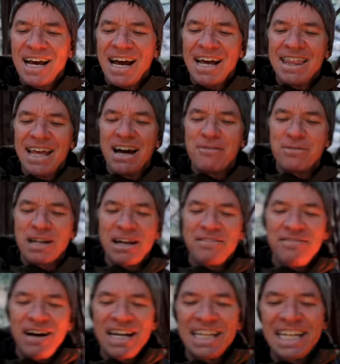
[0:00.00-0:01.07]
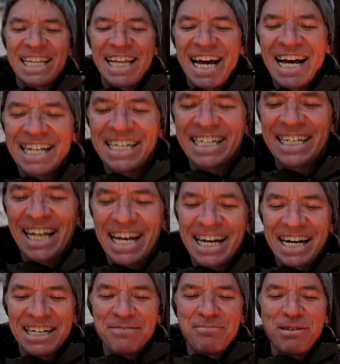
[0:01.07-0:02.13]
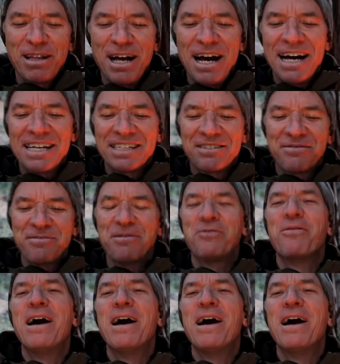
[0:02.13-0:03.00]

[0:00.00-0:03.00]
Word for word: and that when I finally landed it, I got applause from the